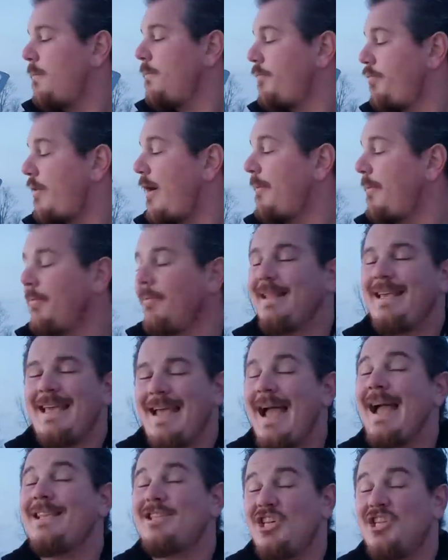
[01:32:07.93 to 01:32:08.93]
probably
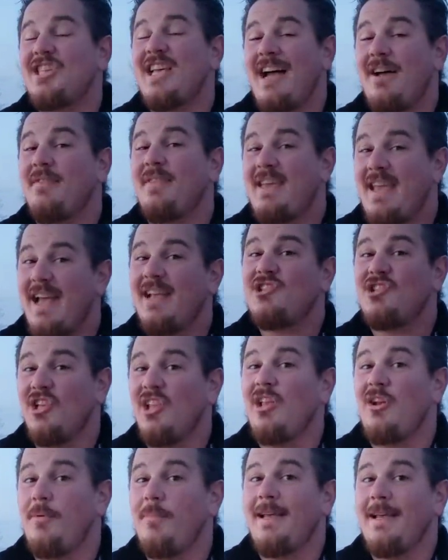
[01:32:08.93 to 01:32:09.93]
edges out the Edge a
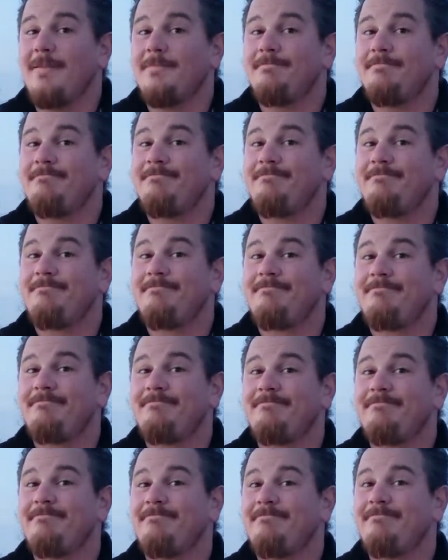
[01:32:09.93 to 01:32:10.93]
little bit.
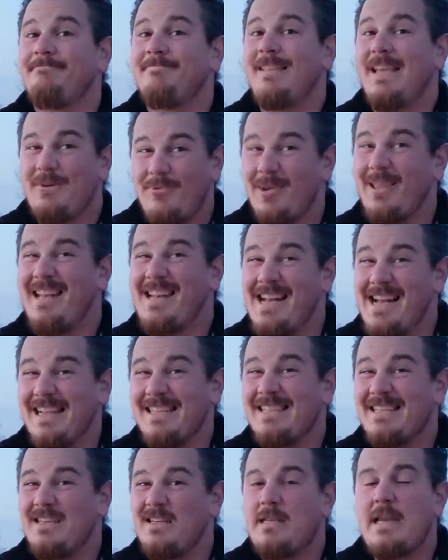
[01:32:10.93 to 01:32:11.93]
It really
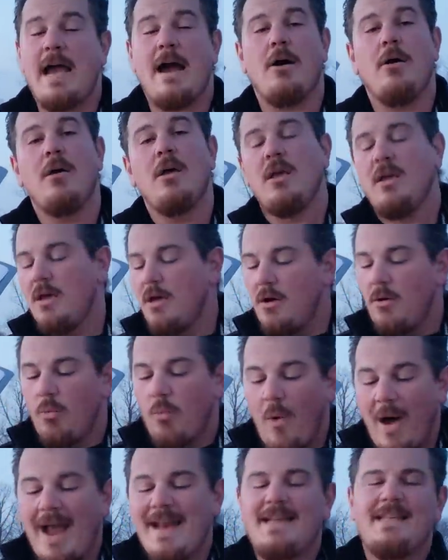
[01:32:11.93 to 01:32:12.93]
does. Now,
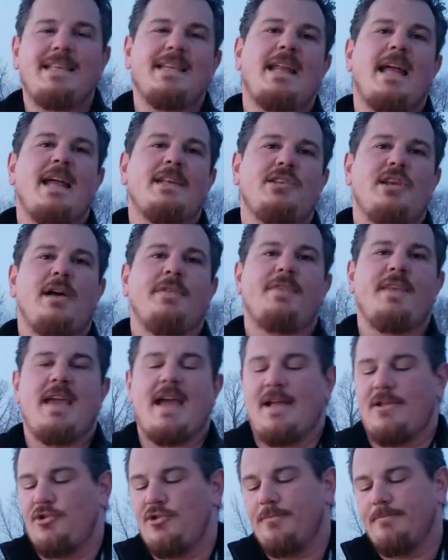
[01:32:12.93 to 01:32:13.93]
why does it edge out the
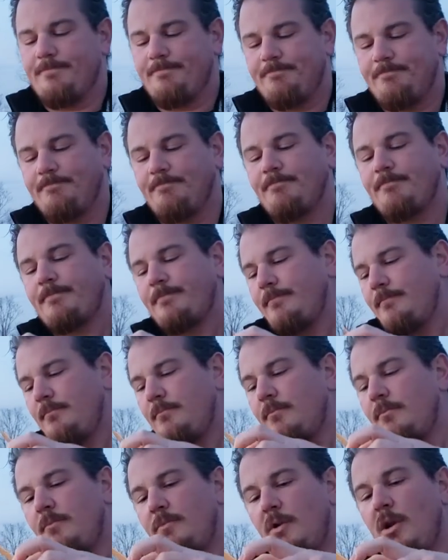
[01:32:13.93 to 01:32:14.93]
Edge?
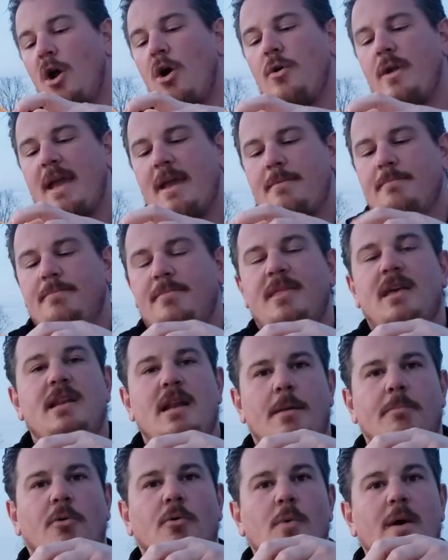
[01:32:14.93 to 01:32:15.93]
Okay, the
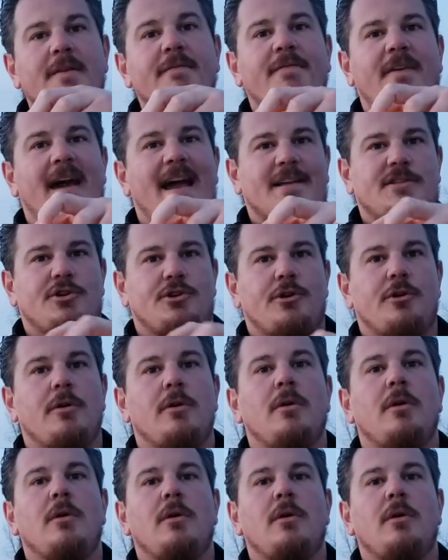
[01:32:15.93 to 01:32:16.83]
number one factor